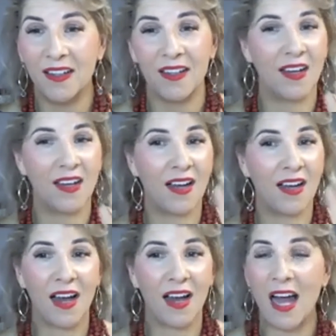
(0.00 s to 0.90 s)
I
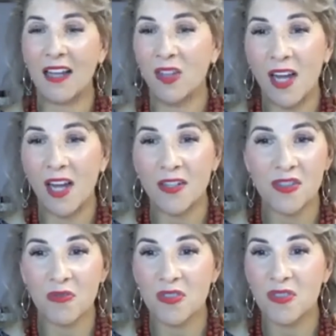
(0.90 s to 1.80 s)
launched those
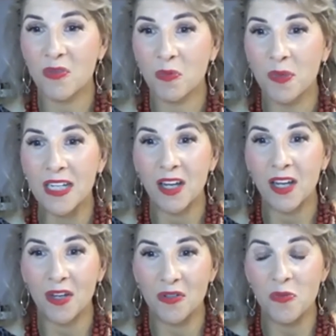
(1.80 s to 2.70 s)
three new
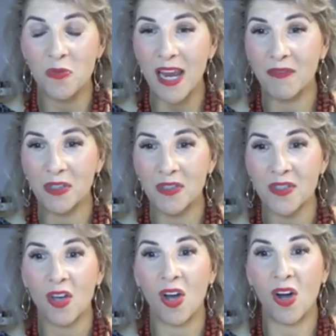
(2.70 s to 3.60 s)
behaviors
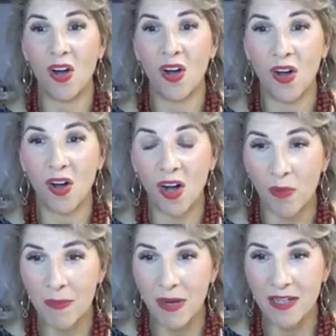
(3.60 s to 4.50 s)
all by
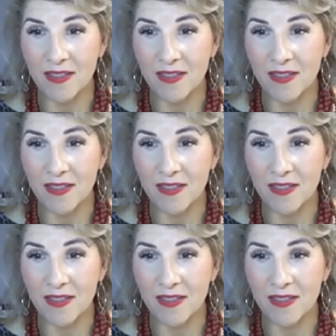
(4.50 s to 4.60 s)
myself,